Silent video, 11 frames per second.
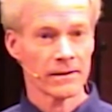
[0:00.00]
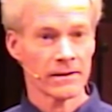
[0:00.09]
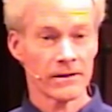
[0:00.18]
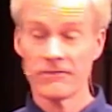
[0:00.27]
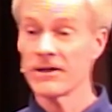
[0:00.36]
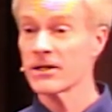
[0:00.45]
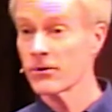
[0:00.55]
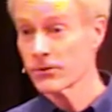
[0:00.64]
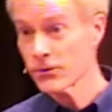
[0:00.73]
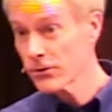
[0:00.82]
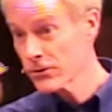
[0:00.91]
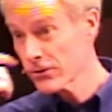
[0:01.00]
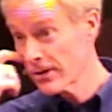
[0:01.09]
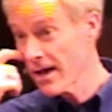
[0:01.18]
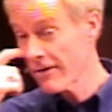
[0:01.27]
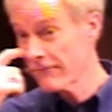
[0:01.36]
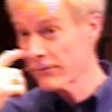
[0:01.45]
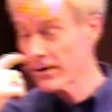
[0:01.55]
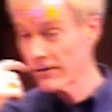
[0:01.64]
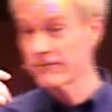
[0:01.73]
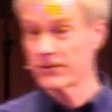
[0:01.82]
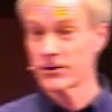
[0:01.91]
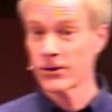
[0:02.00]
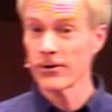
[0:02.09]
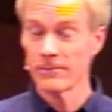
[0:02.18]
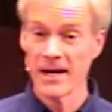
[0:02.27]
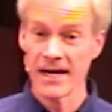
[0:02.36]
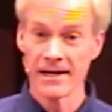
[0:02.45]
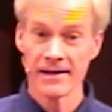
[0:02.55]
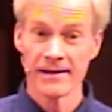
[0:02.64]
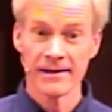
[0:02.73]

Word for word: The physical torture enough would have deterred me.